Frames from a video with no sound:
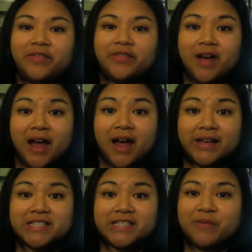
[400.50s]
to highlight
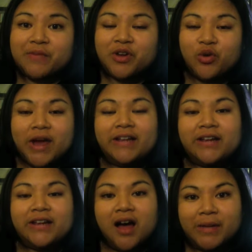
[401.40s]
some of the great
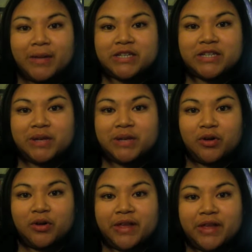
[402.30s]
comment people
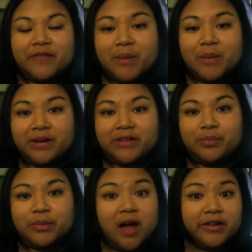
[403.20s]
in the feminist
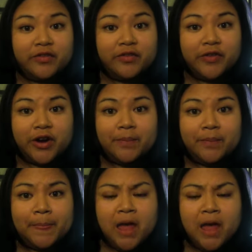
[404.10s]
blogosphere.
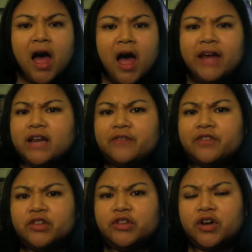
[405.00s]
I didn't have to
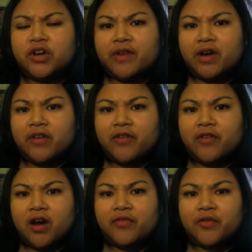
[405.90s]
look very
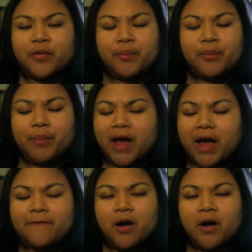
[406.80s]
far for, by
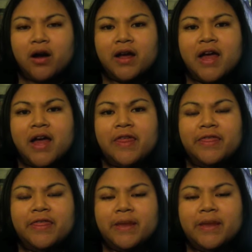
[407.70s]
far,
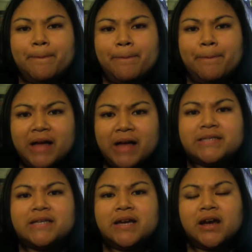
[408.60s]
the
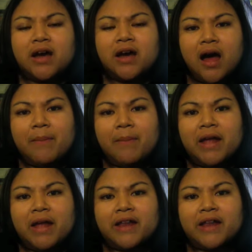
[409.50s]
best
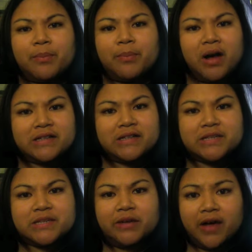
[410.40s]
comment that I could
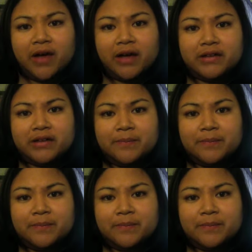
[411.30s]
possibly find.